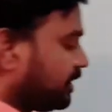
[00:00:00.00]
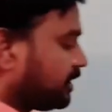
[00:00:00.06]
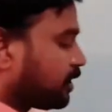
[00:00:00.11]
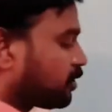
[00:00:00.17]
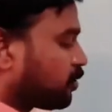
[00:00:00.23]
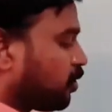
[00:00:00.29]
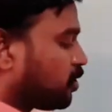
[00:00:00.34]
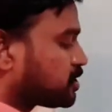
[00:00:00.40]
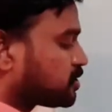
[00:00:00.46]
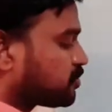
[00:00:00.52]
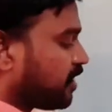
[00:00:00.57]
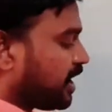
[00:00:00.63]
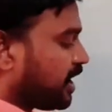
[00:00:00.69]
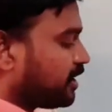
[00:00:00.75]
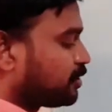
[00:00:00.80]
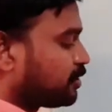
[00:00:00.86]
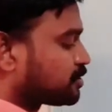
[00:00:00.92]
the cos
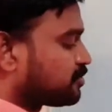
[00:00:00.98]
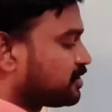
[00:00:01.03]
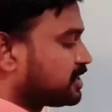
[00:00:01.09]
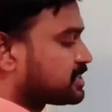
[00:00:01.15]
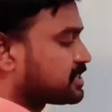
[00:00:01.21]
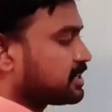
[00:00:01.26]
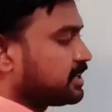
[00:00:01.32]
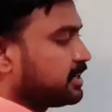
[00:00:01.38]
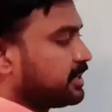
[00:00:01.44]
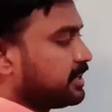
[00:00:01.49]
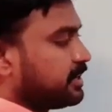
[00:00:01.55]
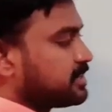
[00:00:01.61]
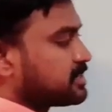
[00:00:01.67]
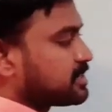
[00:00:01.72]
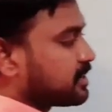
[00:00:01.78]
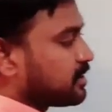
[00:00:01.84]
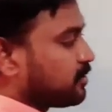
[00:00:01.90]
values we studied,
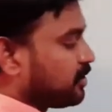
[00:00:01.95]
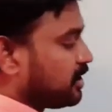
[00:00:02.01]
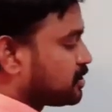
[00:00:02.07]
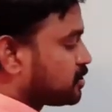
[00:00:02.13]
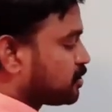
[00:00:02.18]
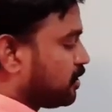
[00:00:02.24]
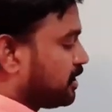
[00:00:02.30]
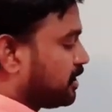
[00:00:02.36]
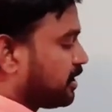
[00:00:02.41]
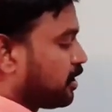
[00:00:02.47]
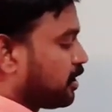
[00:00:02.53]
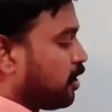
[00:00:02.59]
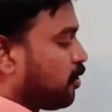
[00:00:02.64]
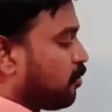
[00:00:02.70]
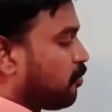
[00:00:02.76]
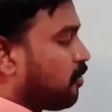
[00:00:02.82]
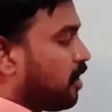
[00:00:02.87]
it's a reverse order,
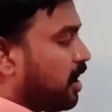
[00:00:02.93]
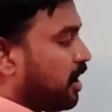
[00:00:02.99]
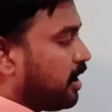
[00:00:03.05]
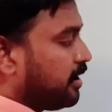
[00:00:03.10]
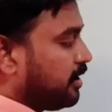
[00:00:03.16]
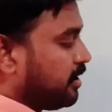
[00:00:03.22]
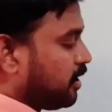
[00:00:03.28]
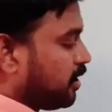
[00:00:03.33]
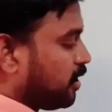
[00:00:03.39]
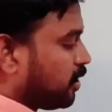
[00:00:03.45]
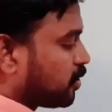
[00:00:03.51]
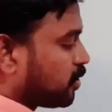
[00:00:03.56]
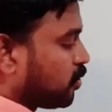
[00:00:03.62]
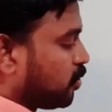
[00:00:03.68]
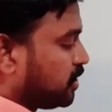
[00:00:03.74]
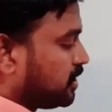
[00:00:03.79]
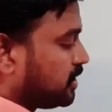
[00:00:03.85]
1
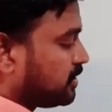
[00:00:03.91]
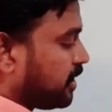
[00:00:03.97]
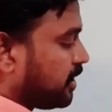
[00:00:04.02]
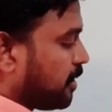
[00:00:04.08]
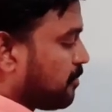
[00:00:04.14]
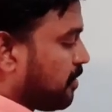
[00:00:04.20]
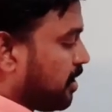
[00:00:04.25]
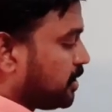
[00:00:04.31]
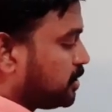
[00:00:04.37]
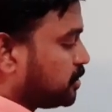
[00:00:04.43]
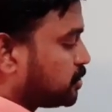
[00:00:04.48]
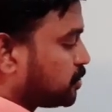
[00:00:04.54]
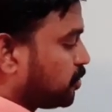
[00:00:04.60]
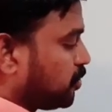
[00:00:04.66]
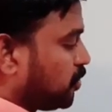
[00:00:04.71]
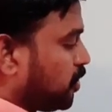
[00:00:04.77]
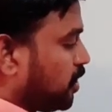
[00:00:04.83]
root 3 by
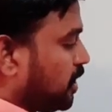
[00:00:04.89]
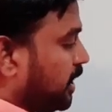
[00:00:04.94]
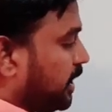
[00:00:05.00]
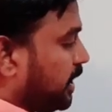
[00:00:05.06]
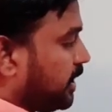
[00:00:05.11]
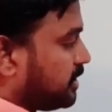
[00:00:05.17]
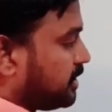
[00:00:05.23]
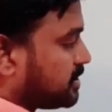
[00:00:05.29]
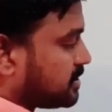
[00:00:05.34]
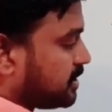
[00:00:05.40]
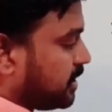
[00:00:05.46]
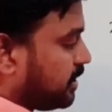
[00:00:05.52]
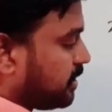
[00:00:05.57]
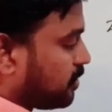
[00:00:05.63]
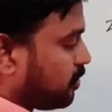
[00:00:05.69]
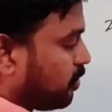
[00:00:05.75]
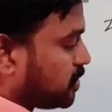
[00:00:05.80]
2 and
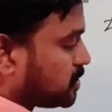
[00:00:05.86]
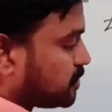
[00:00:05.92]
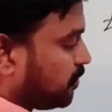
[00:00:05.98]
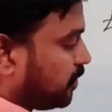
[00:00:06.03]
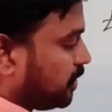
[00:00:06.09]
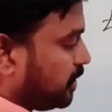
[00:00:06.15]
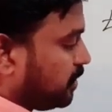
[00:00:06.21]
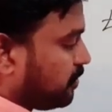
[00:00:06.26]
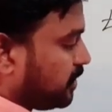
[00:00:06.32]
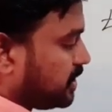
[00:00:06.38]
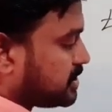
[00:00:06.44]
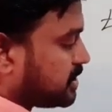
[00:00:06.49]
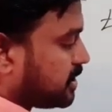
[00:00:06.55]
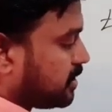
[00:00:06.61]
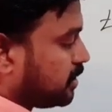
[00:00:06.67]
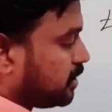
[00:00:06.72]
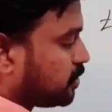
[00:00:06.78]
cos 45 is
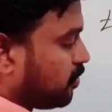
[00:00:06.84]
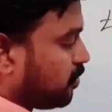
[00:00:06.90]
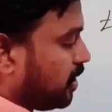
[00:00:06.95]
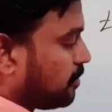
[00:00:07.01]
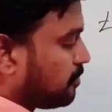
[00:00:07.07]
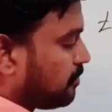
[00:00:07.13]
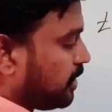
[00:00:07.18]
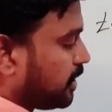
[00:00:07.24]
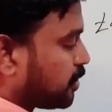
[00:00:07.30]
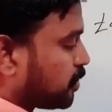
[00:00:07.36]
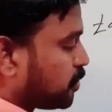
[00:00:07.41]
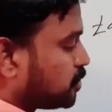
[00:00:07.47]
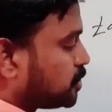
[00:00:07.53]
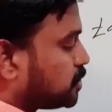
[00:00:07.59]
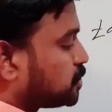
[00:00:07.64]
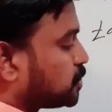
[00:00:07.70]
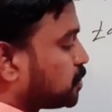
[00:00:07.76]
equal to 1 by
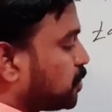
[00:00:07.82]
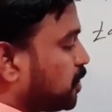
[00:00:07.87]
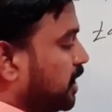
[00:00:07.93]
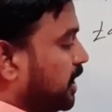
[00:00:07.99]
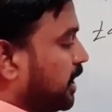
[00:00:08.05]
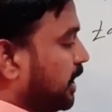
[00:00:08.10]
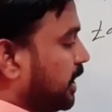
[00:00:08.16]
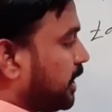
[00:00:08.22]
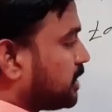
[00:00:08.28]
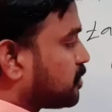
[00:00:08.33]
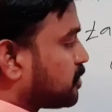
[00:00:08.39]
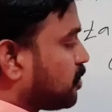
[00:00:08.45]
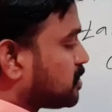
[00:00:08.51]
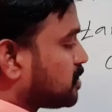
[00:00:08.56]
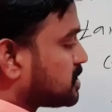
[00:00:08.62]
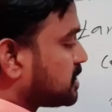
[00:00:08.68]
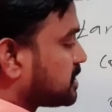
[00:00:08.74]
root 2 and
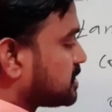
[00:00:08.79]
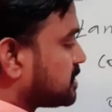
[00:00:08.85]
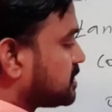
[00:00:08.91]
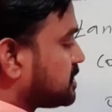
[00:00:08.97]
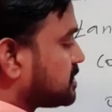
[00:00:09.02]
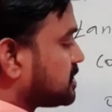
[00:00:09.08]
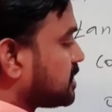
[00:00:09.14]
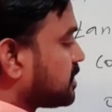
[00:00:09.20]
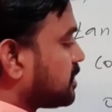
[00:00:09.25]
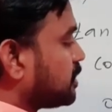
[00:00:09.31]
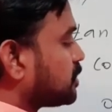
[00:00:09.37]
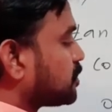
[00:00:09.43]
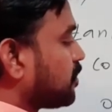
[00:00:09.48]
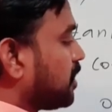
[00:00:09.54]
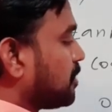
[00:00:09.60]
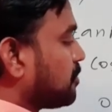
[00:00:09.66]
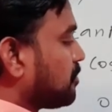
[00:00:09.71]
cos 60 is equal to
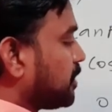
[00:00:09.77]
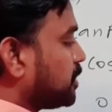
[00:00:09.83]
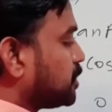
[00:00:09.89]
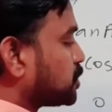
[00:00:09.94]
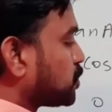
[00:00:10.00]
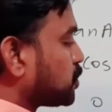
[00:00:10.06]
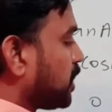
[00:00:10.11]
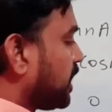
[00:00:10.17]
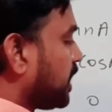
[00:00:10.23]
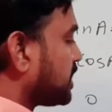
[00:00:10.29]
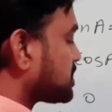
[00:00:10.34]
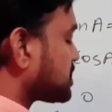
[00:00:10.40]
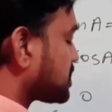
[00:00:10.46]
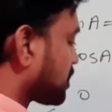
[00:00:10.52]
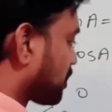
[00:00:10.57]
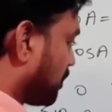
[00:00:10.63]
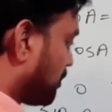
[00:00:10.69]
1 by 2 and
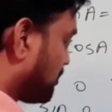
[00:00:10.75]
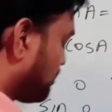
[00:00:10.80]
0.